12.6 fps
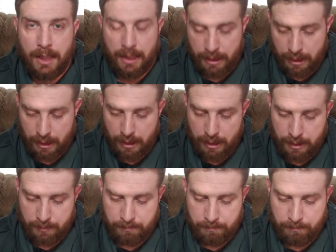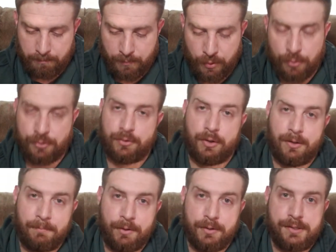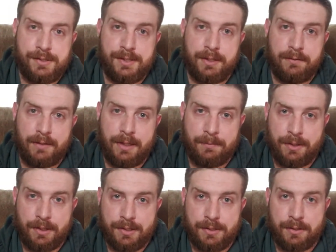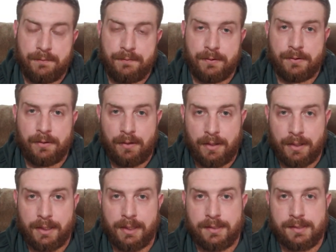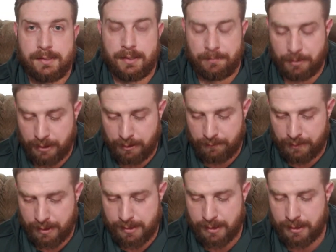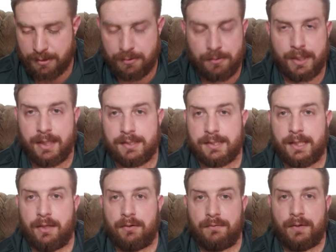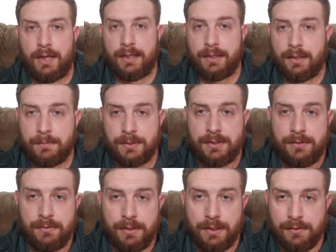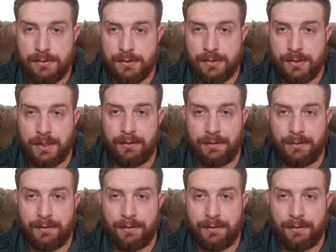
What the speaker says: No straw purchasing of ammunition. If you're caught, it's, I believe they say a $2,000 fine and up to 2 years in jail.